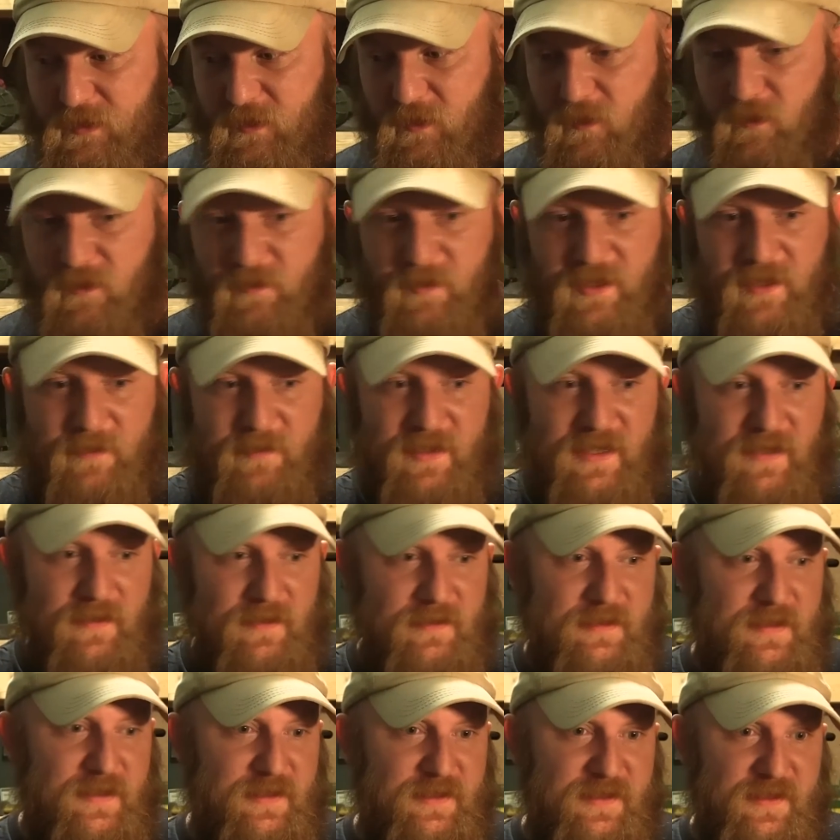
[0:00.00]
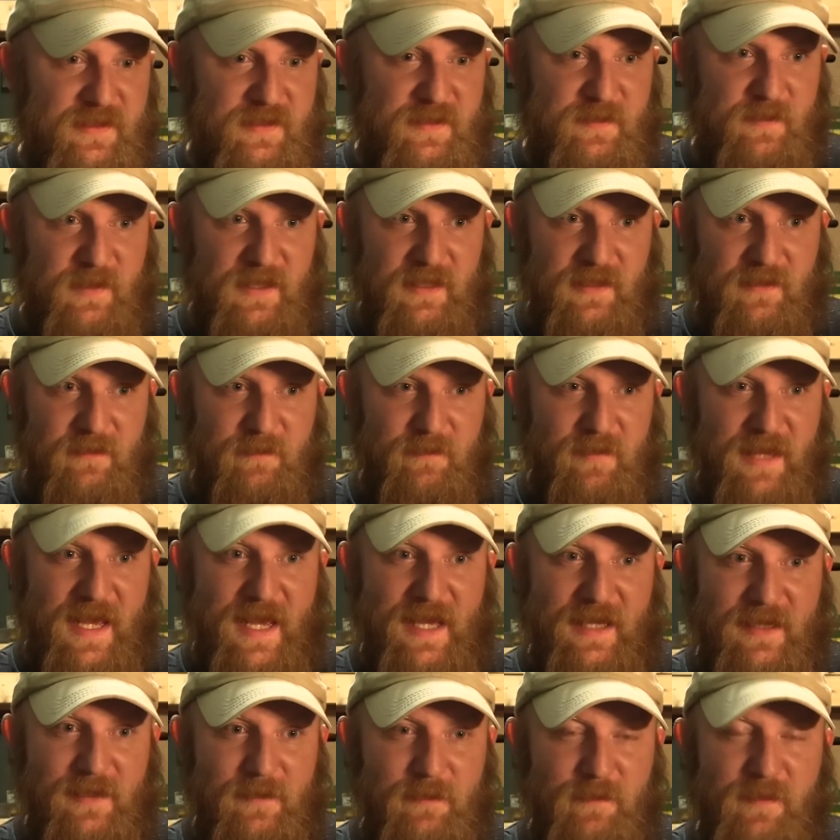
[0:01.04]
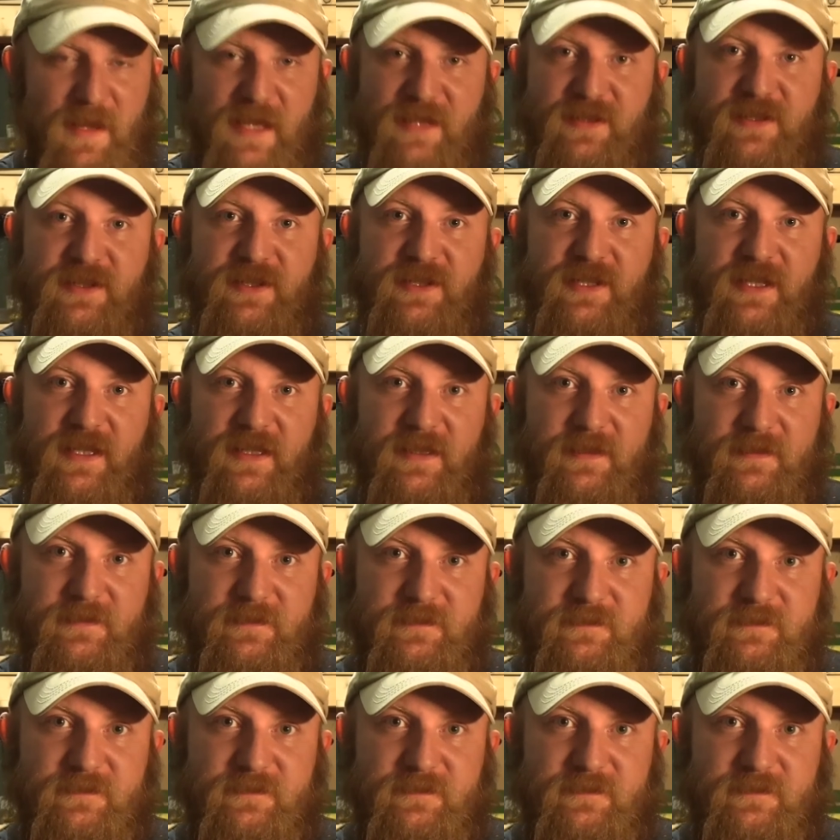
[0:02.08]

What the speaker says: talk about politicians being bad at messaging.